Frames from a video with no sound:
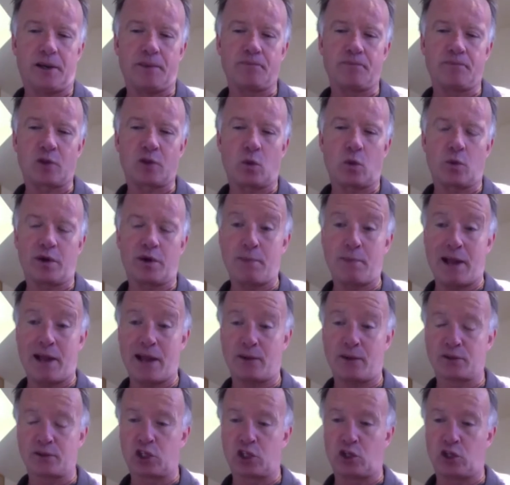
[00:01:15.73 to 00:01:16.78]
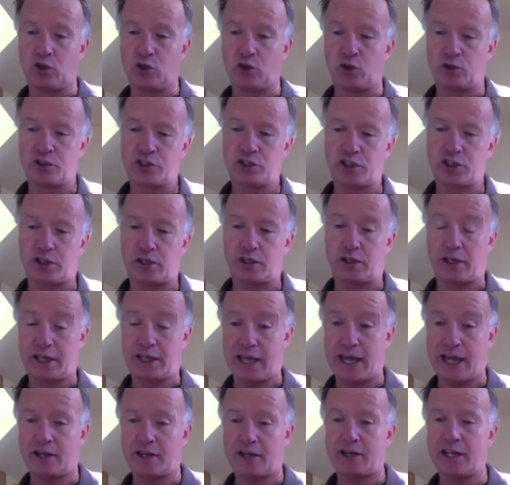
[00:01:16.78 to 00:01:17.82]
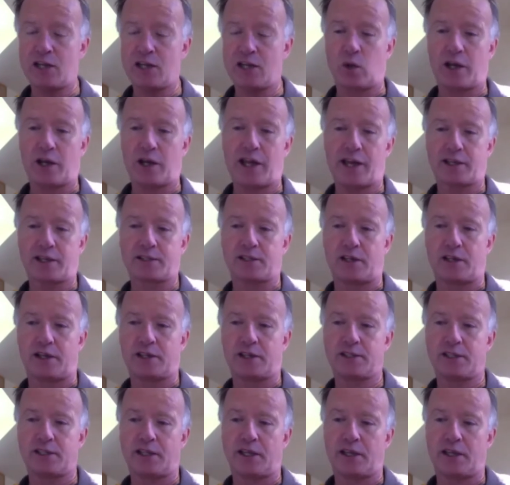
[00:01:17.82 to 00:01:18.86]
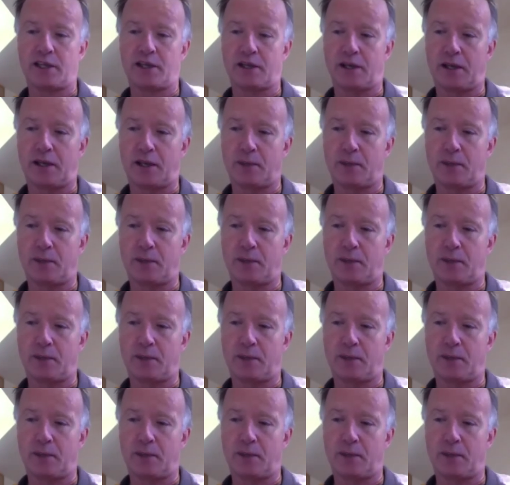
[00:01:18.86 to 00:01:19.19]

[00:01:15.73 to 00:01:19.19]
We're about to launch again an equally exciting